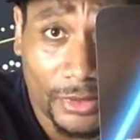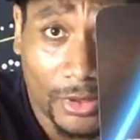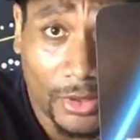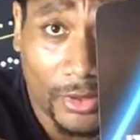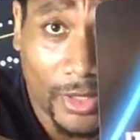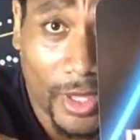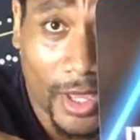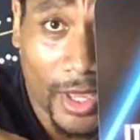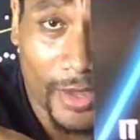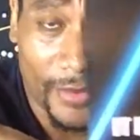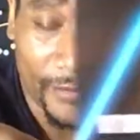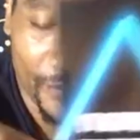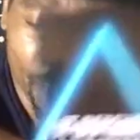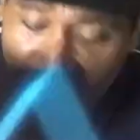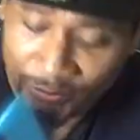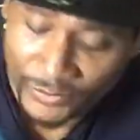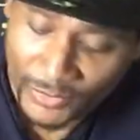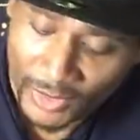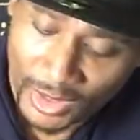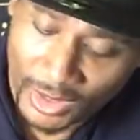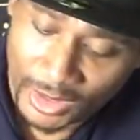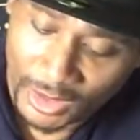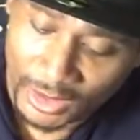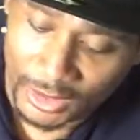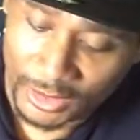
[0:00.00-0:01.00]
okay?
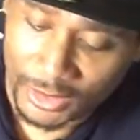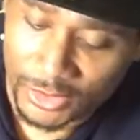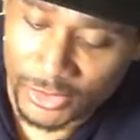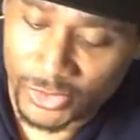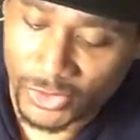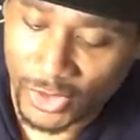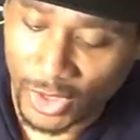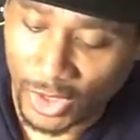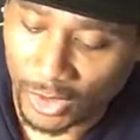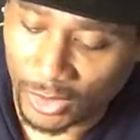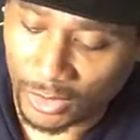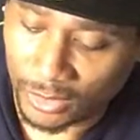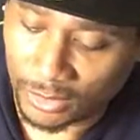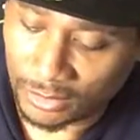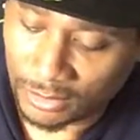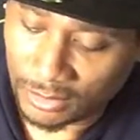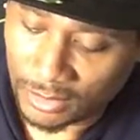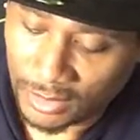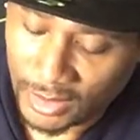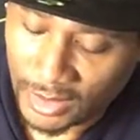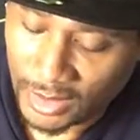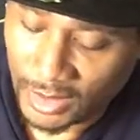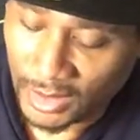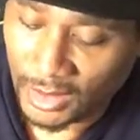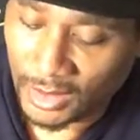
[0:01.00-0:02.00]
So
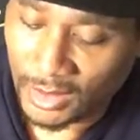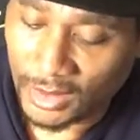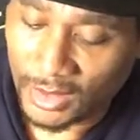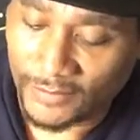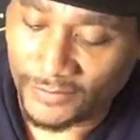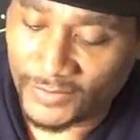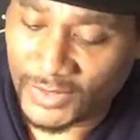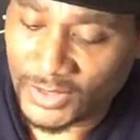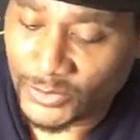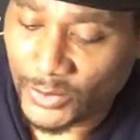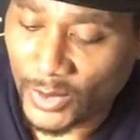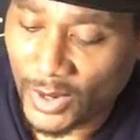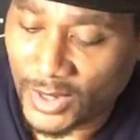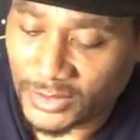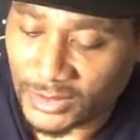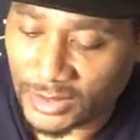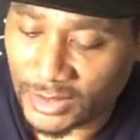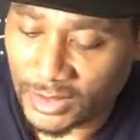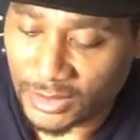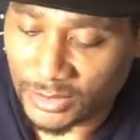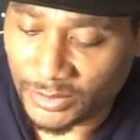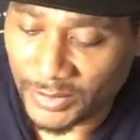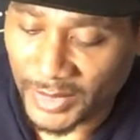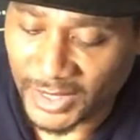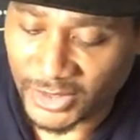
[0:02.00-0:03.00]
if this person
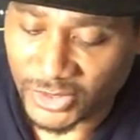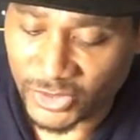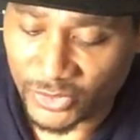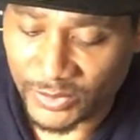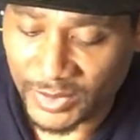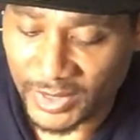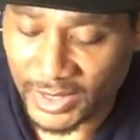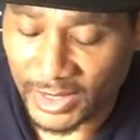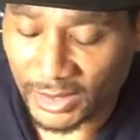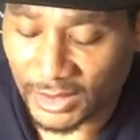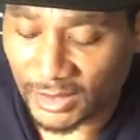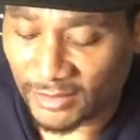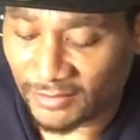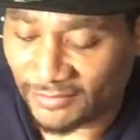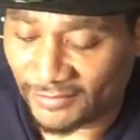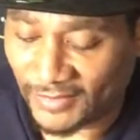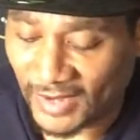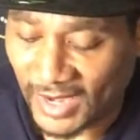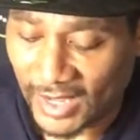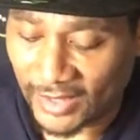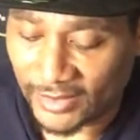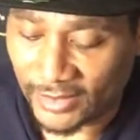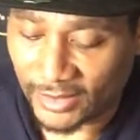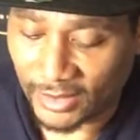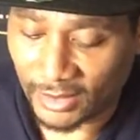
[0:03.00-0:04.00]
is meant to be a good
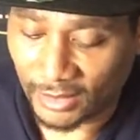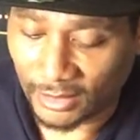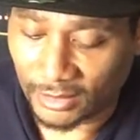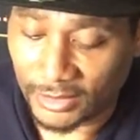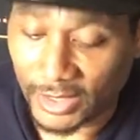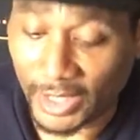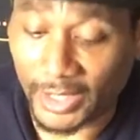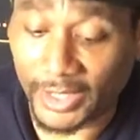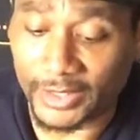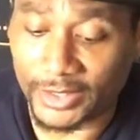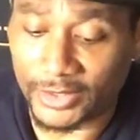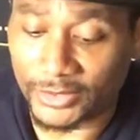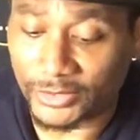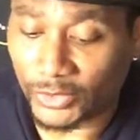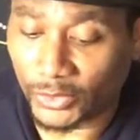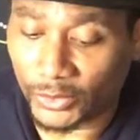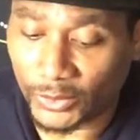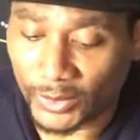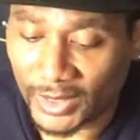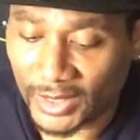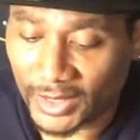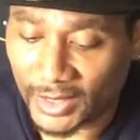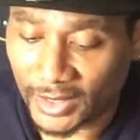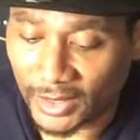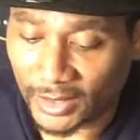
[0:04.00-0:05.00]
father, they're gonna do
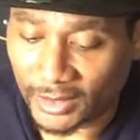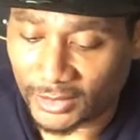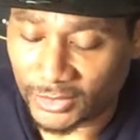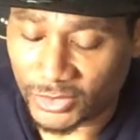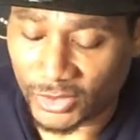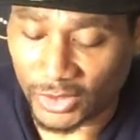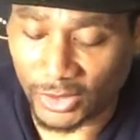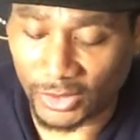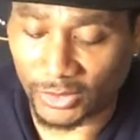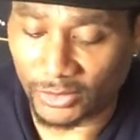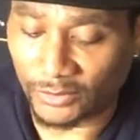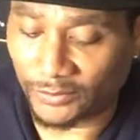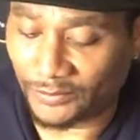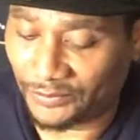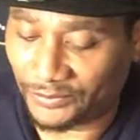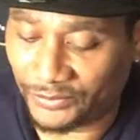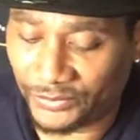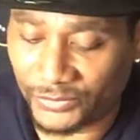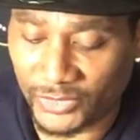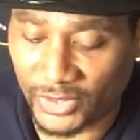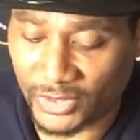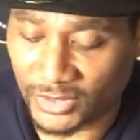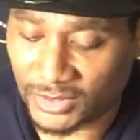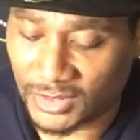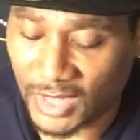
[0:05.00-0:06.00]
it. So
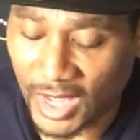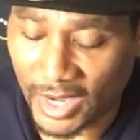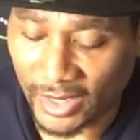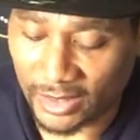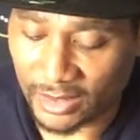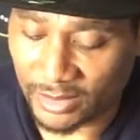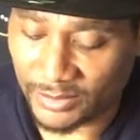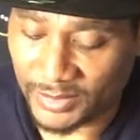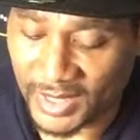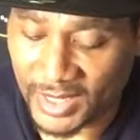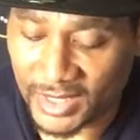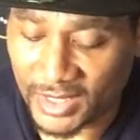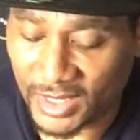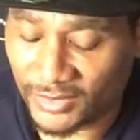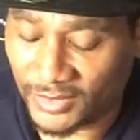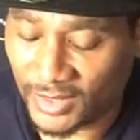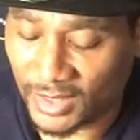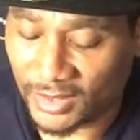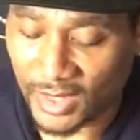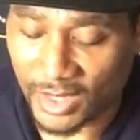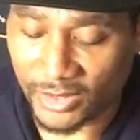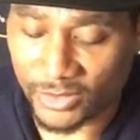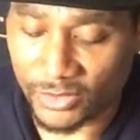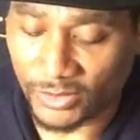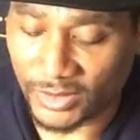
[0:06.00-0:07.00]
there's not gonna be anything
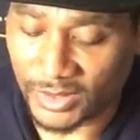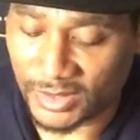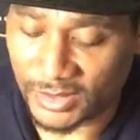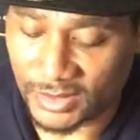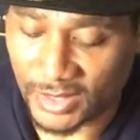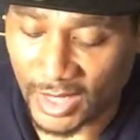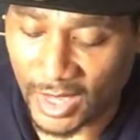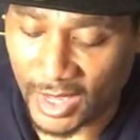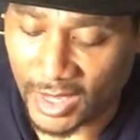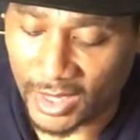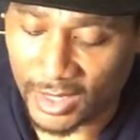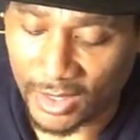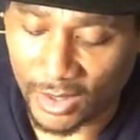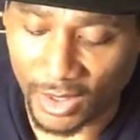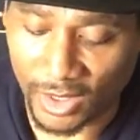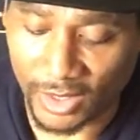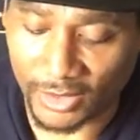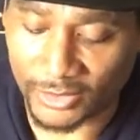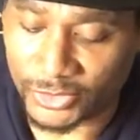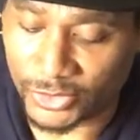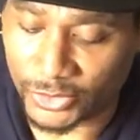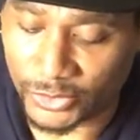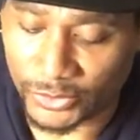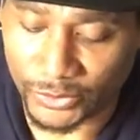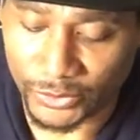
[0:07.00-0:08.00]
that you could say or
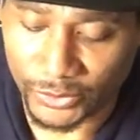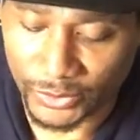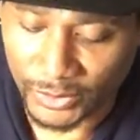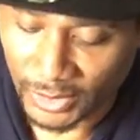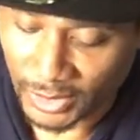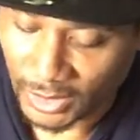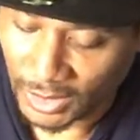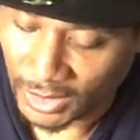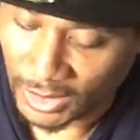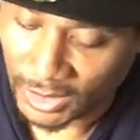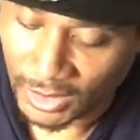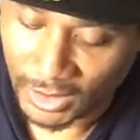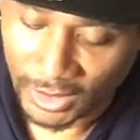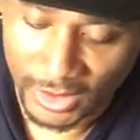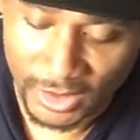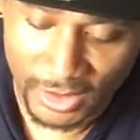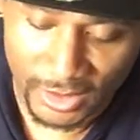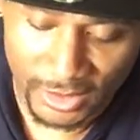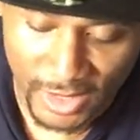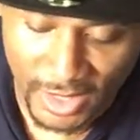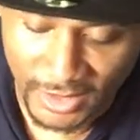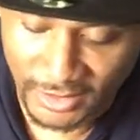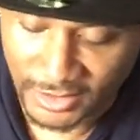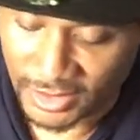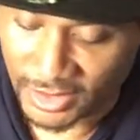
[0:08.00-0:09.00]
do
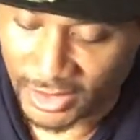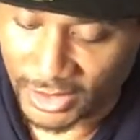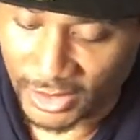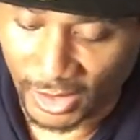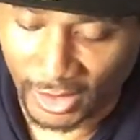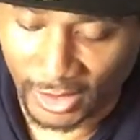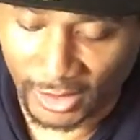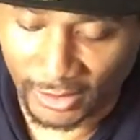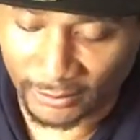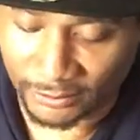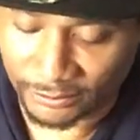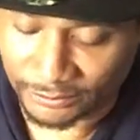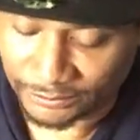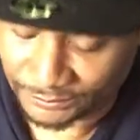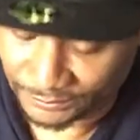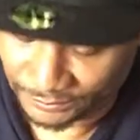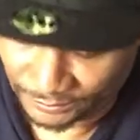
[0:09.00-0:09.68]
that's gonna, um,